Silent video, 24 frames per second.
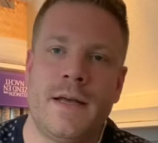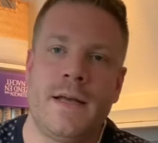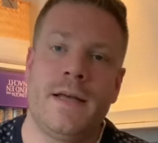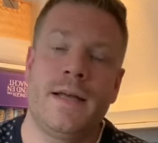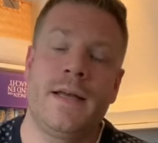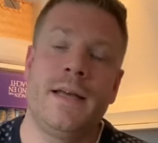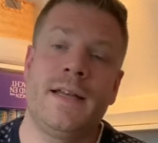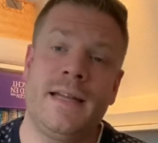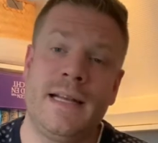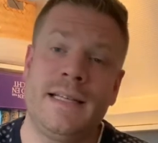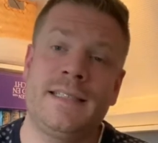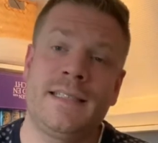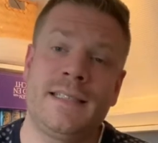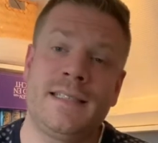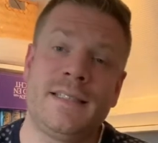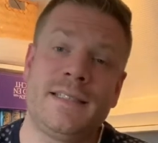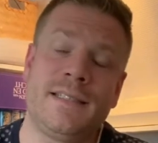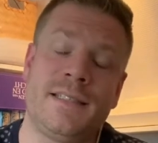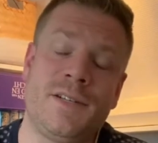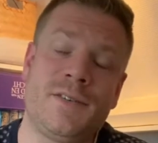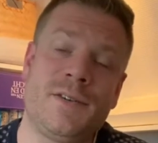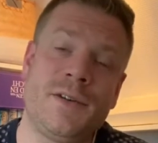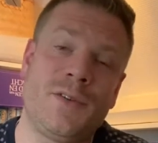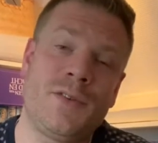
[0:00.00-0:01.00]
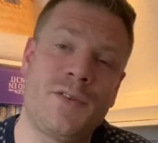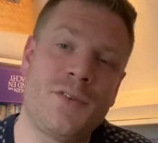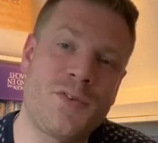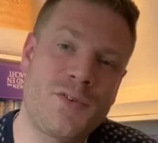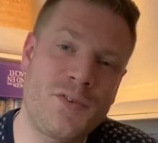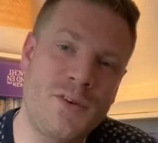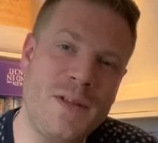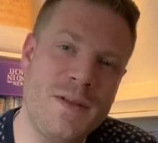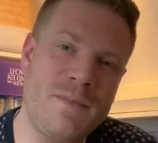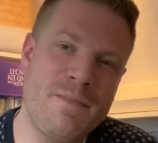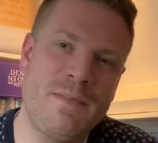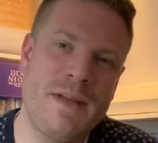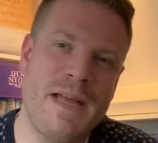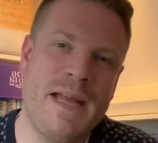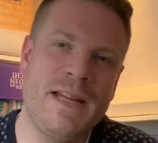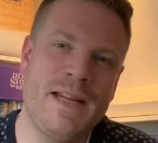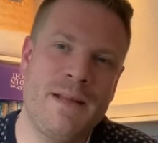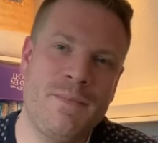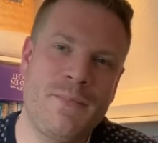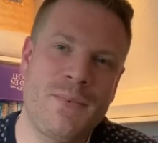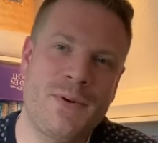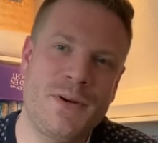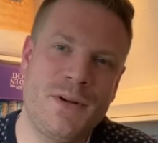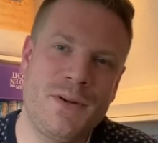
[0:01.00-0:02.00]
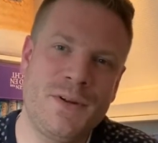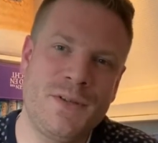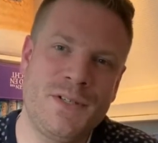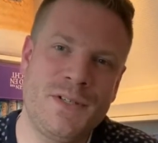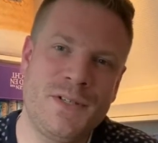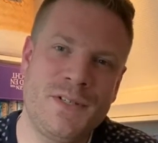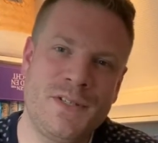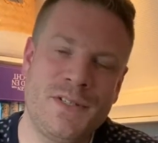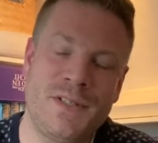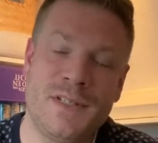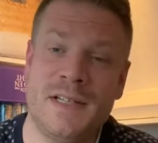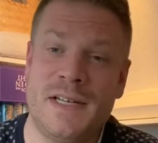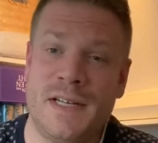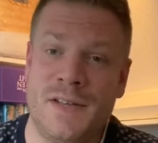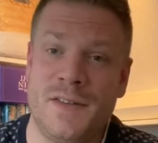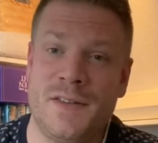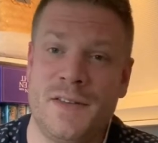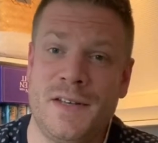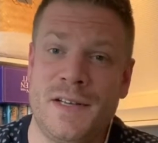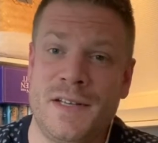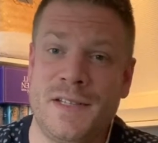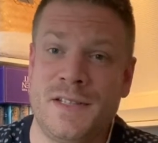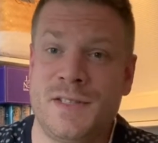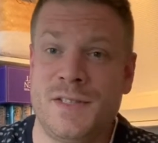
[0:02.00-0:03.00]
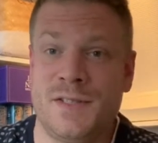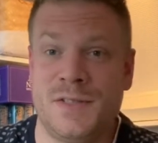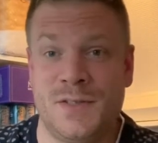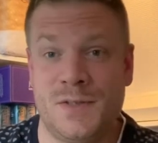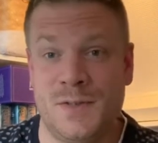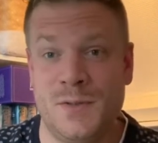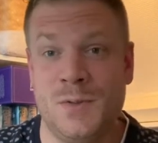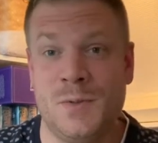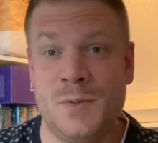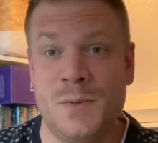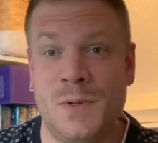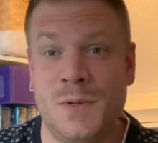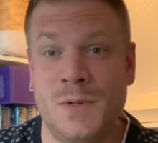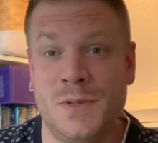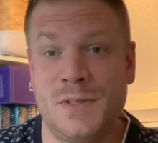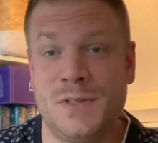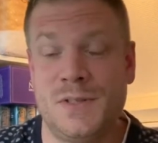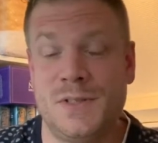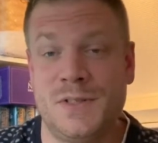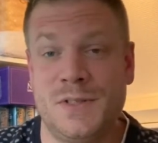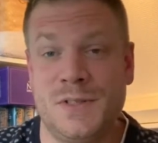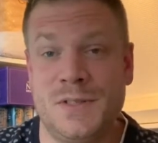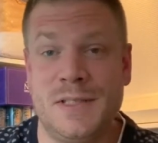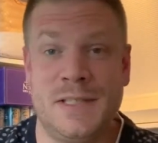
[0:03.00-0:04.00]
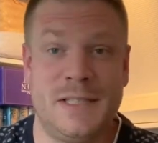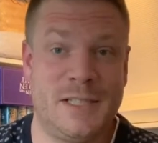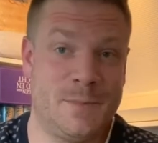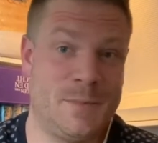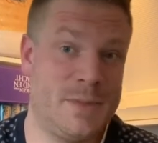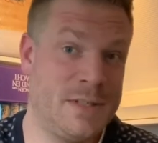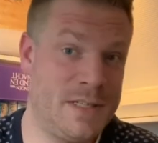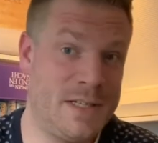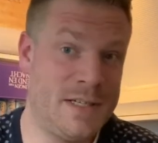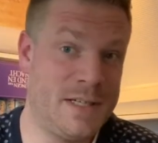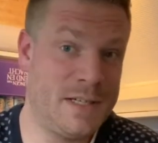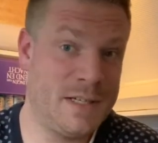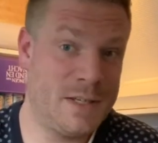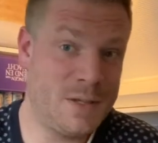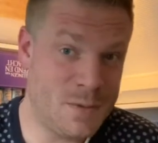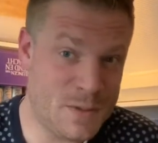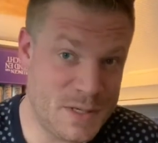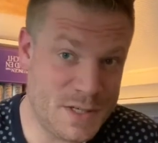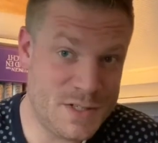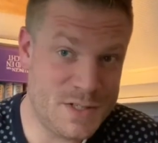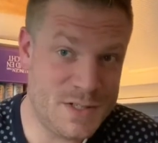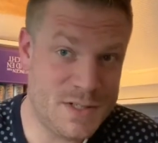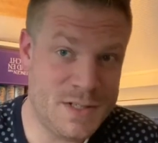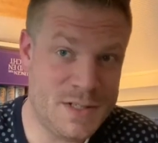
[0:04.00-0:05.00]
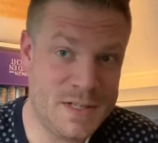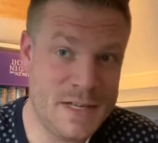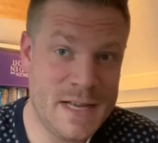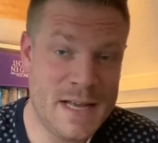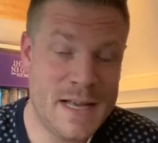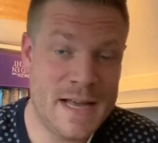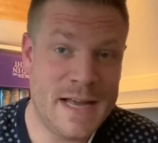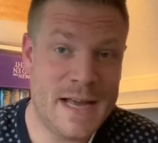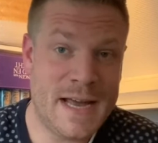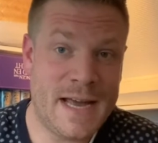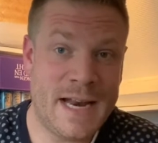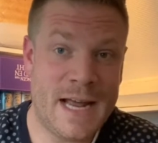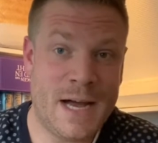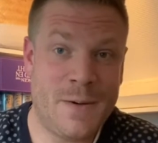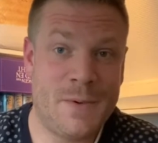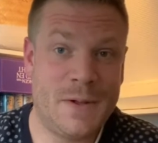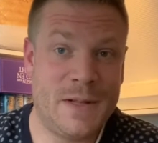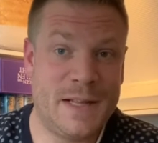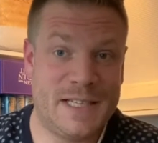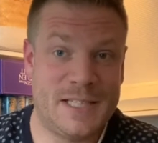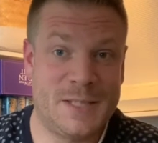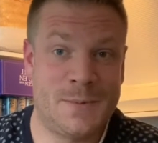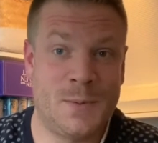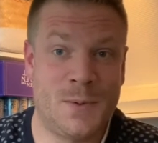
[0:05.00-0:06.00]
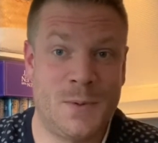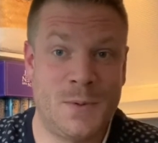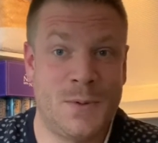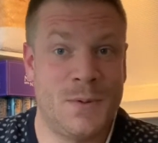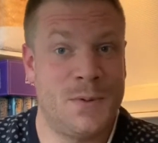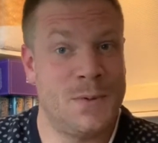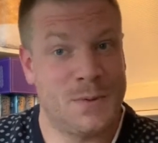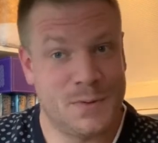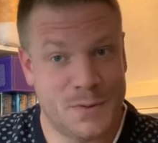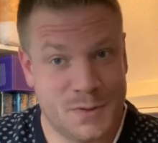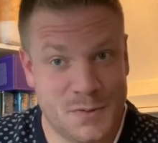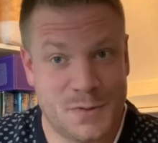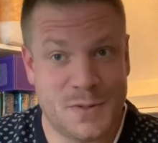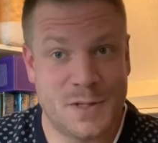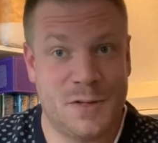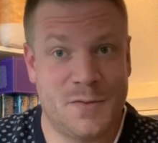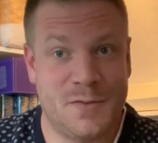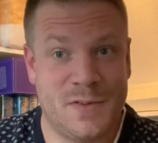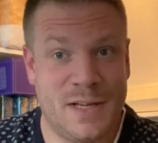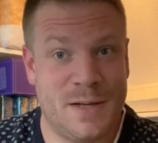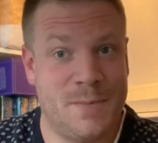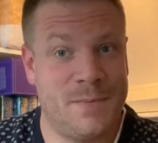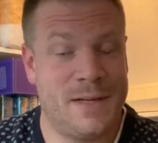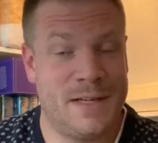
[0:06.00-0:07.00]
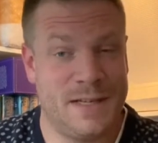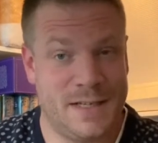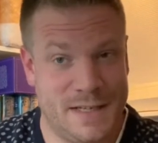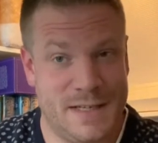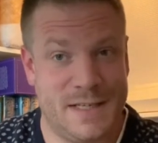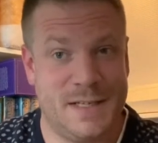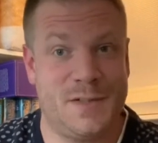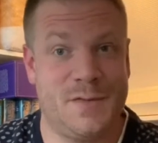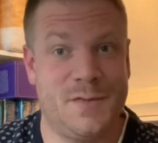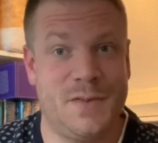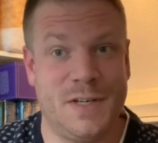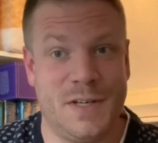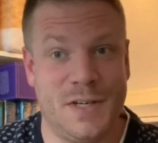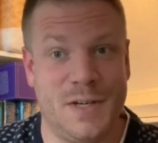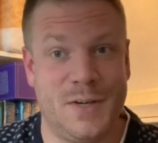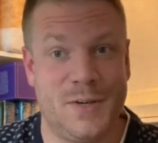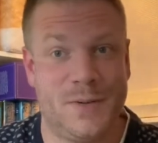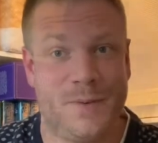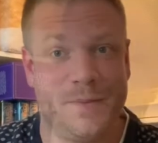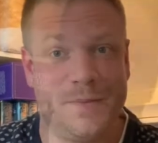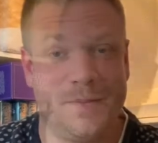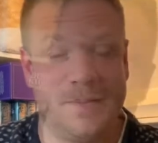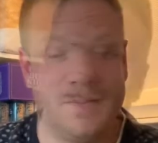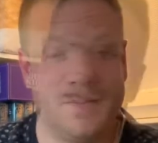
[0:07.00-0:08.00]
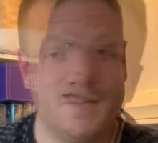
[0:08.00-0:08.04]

In essence, there are three main approaches in ethics towards this particular question, and I will explore all three of them in this video.